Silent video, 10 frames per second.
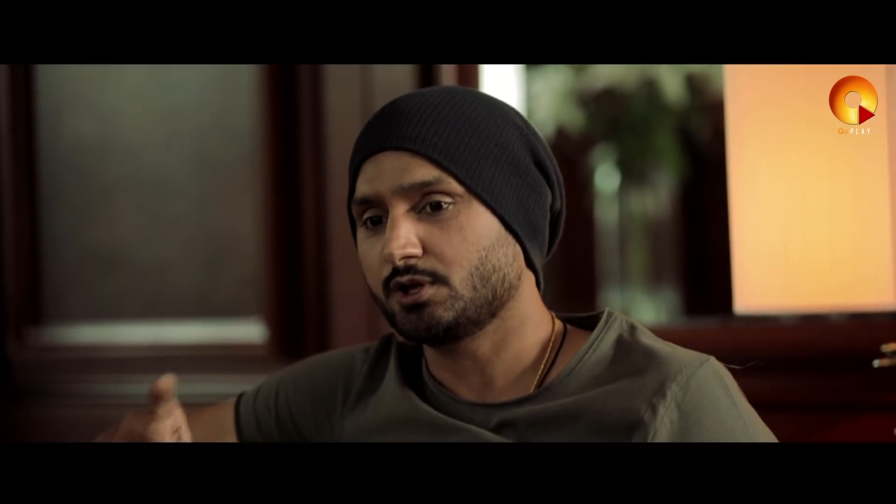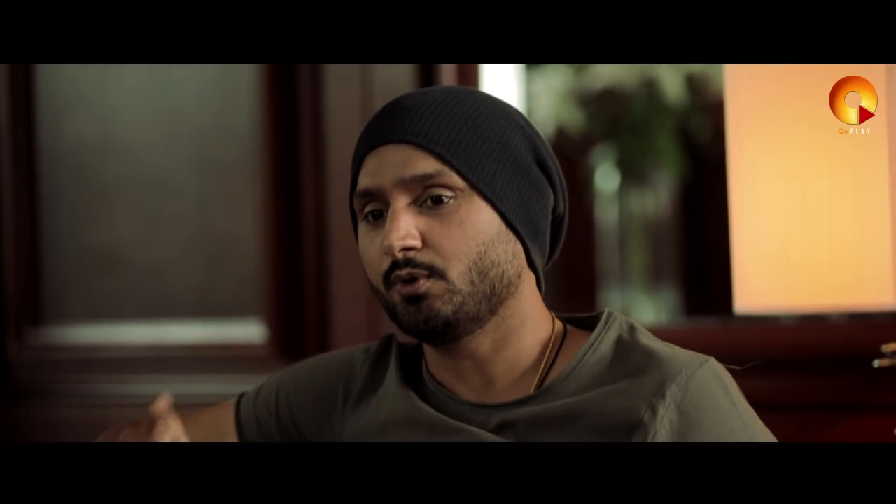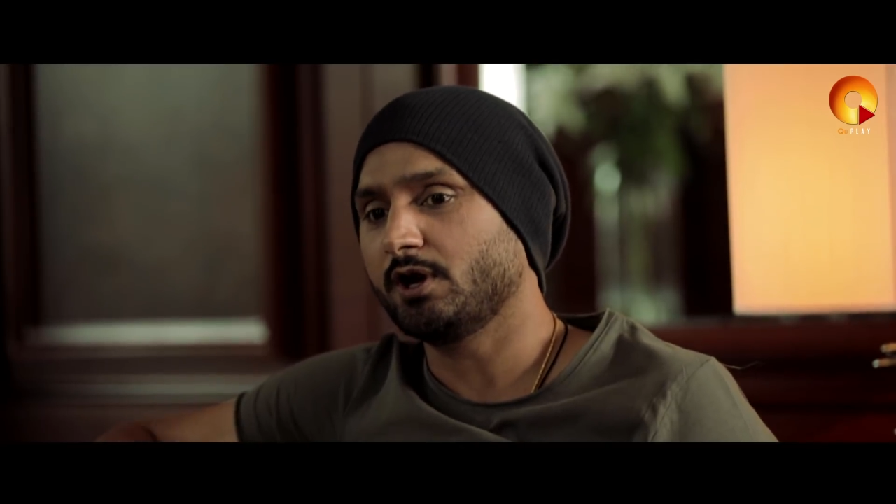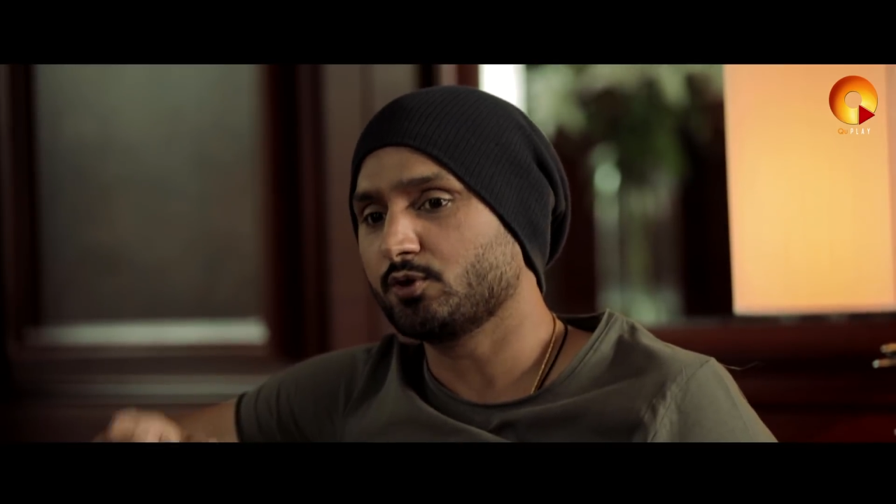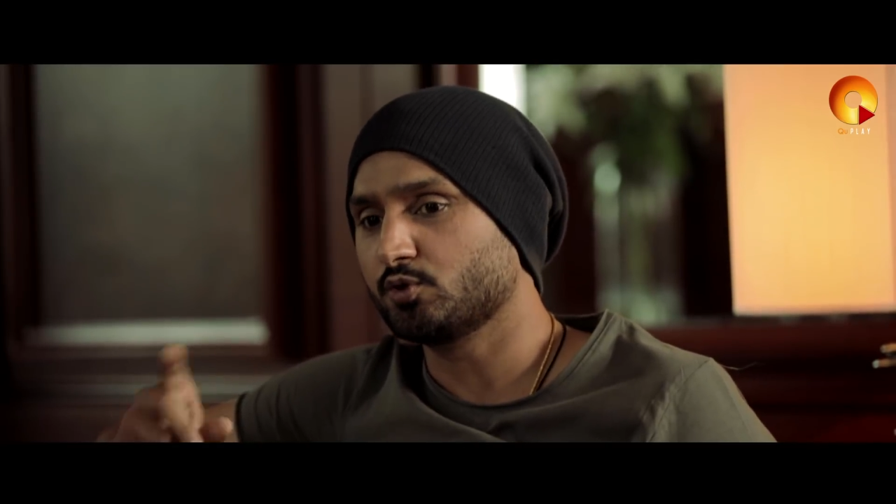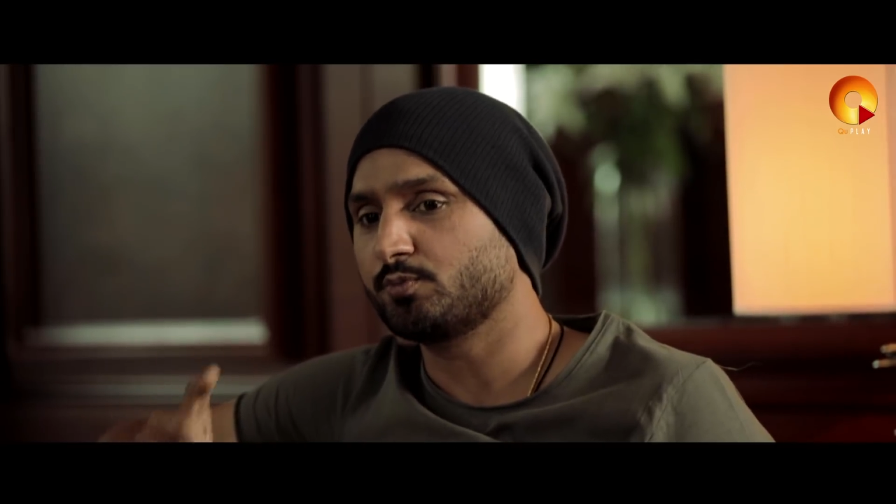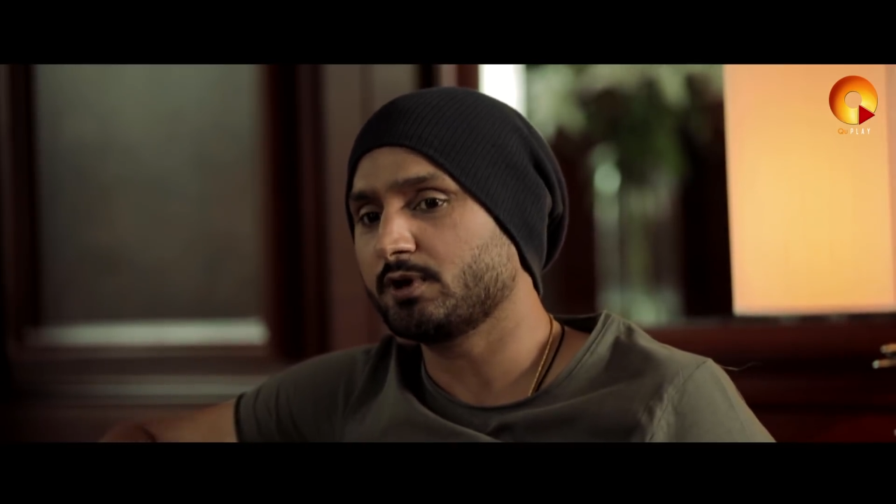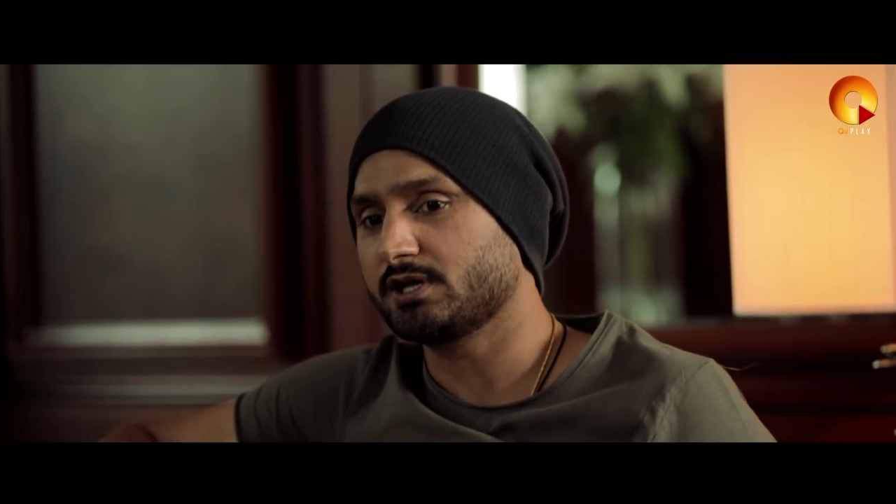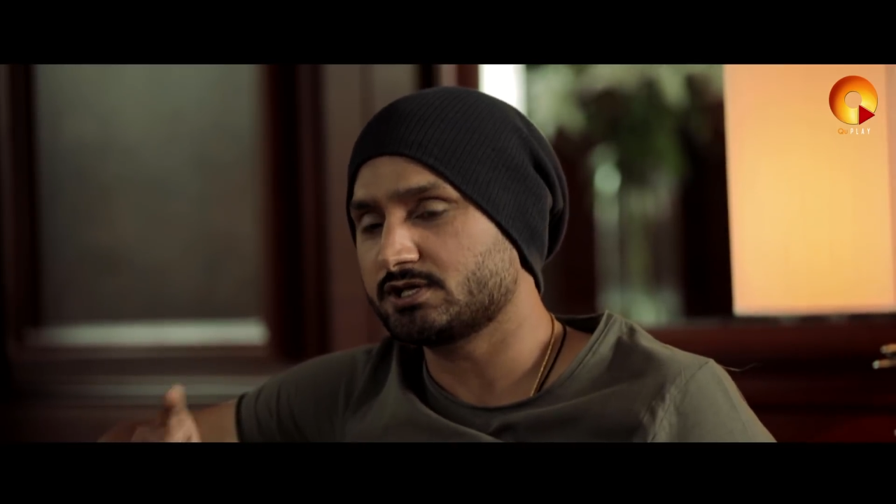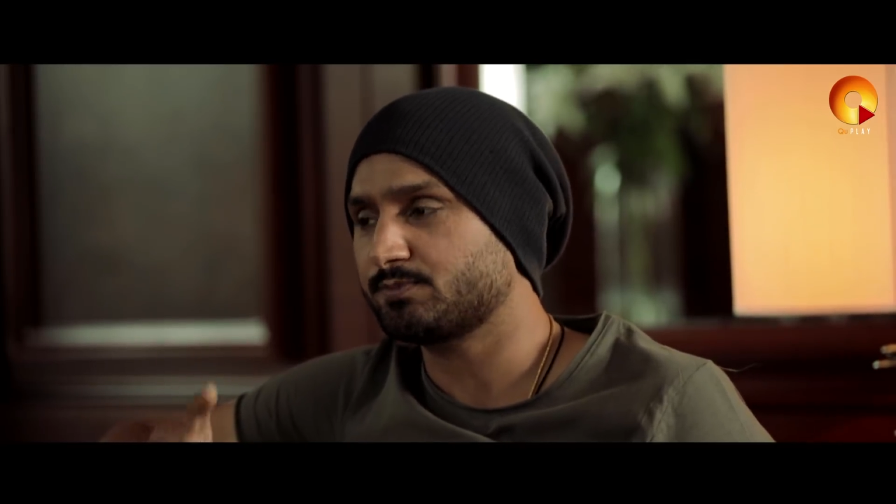the one who
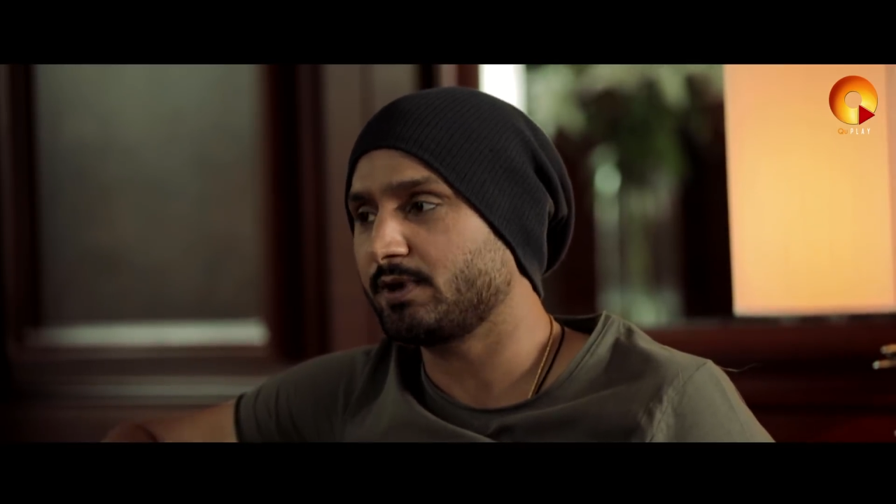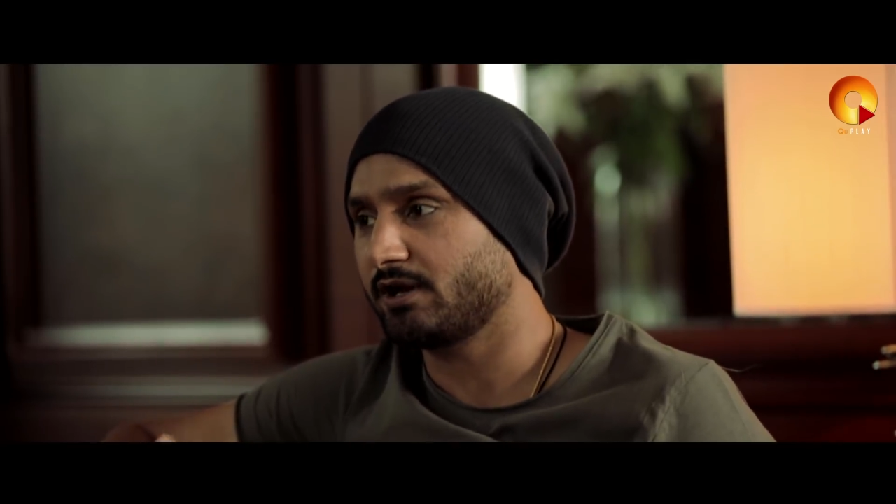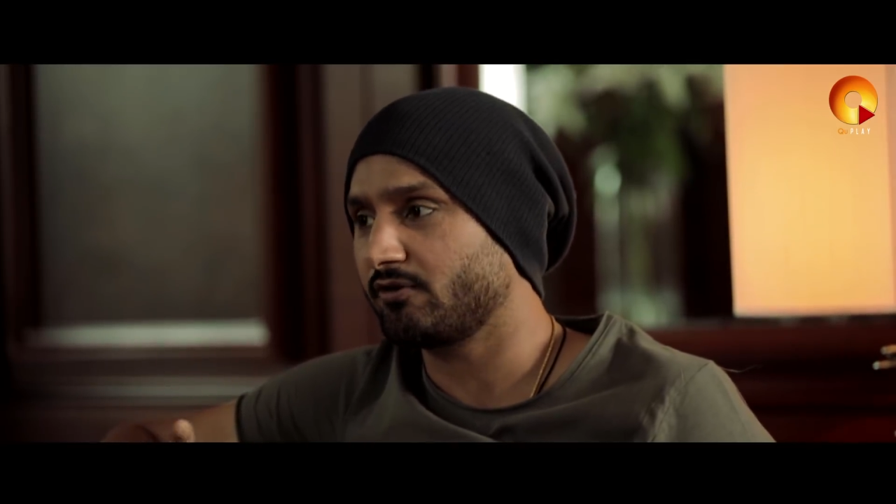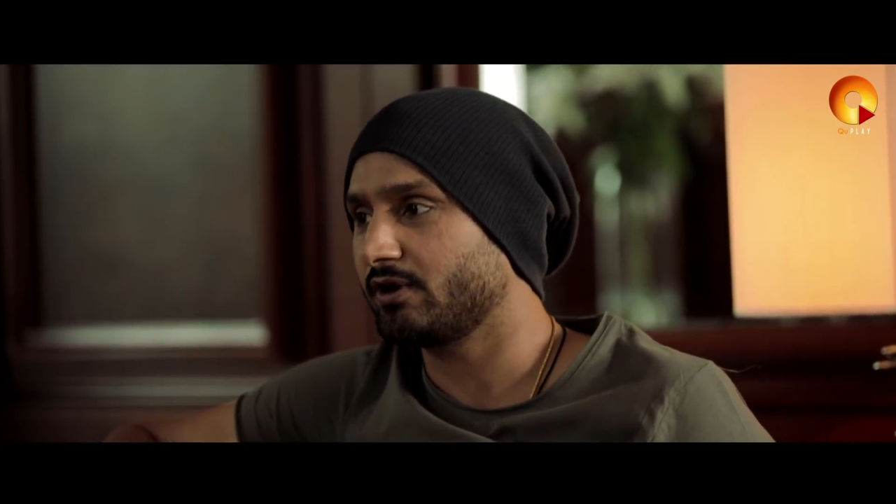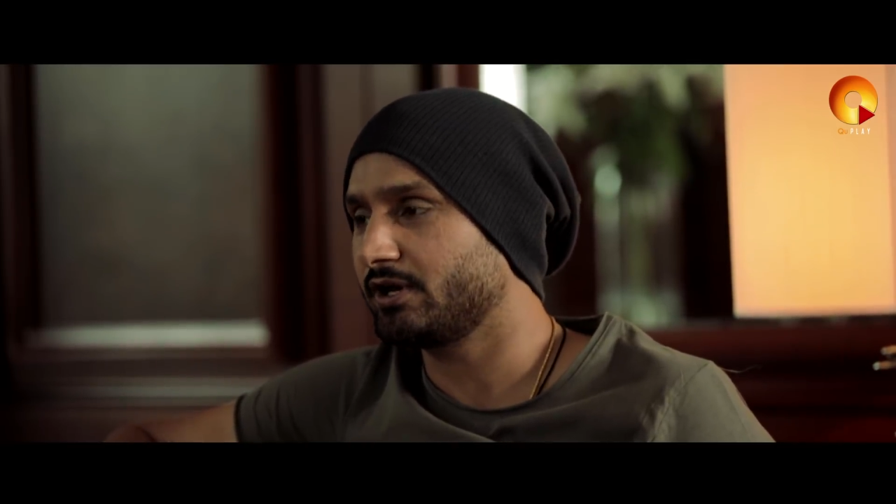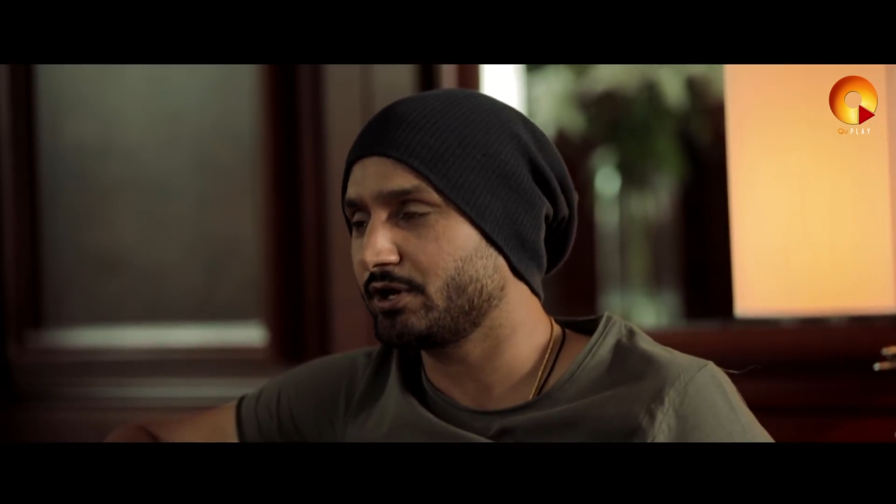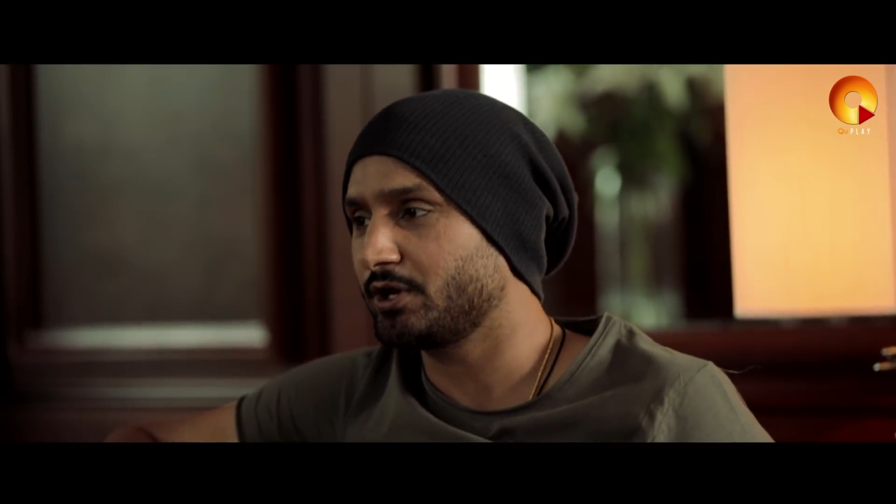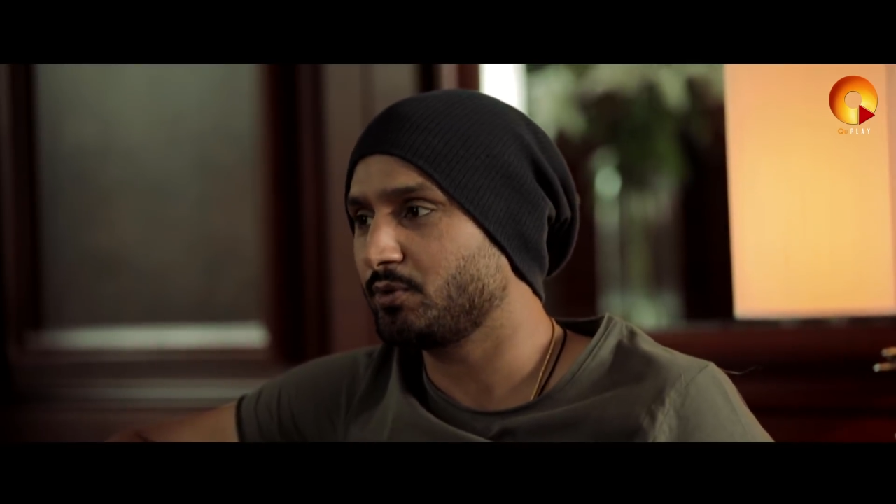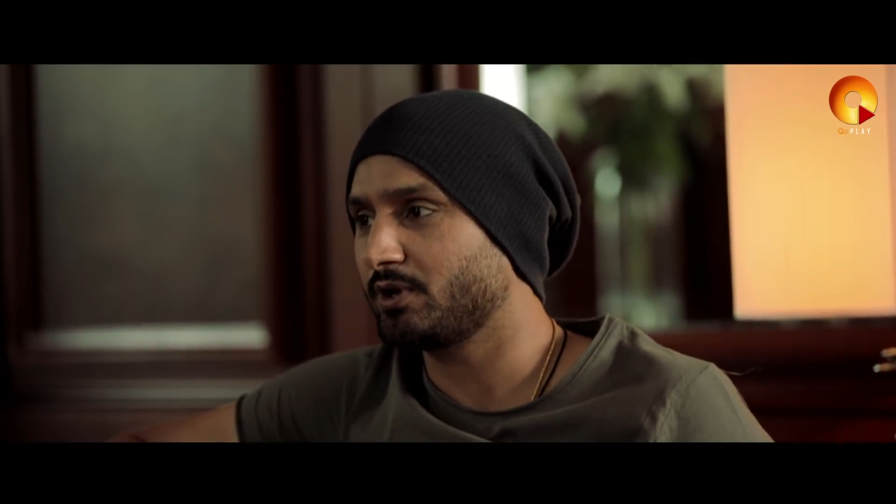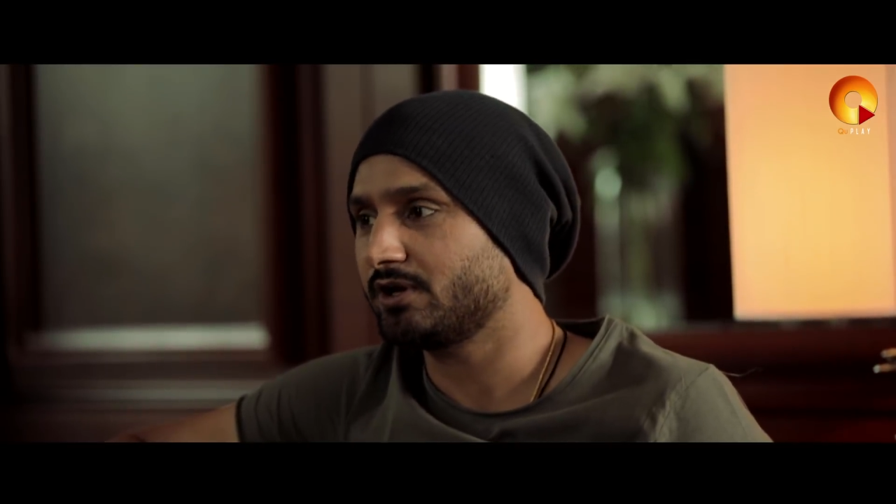plays spin really,
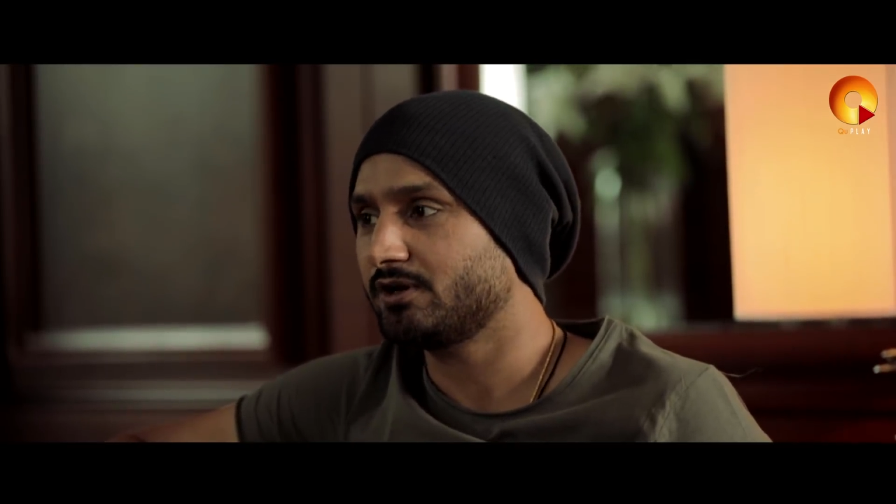really well,